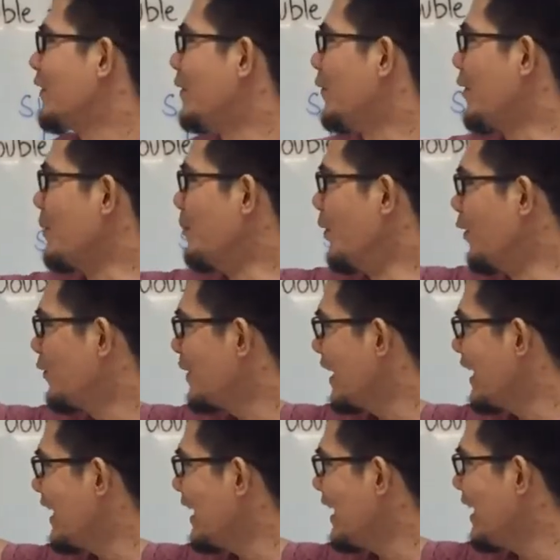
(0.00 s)
Remove the
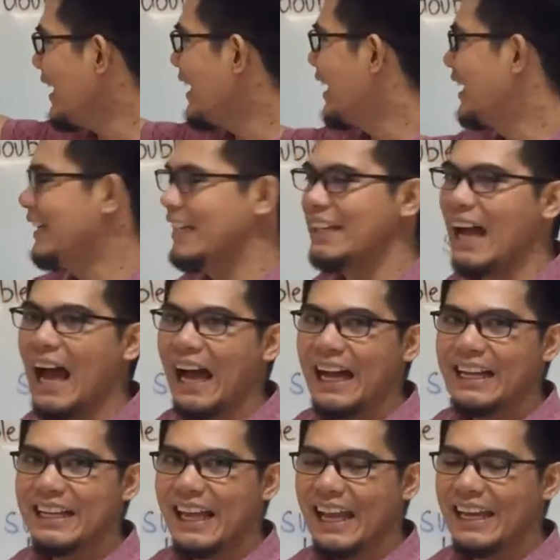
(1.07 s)
E and then
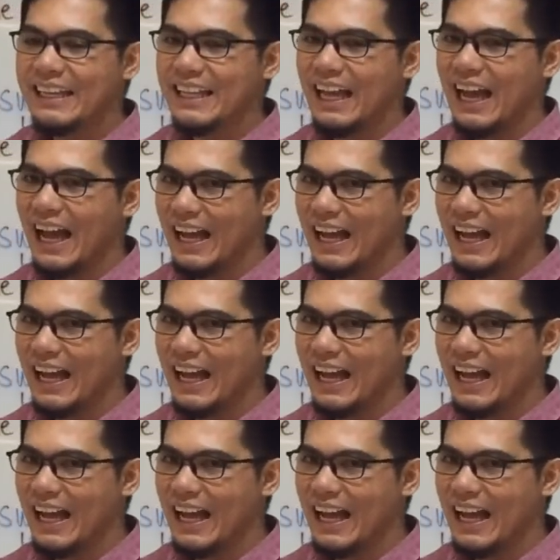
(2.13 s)
add ing.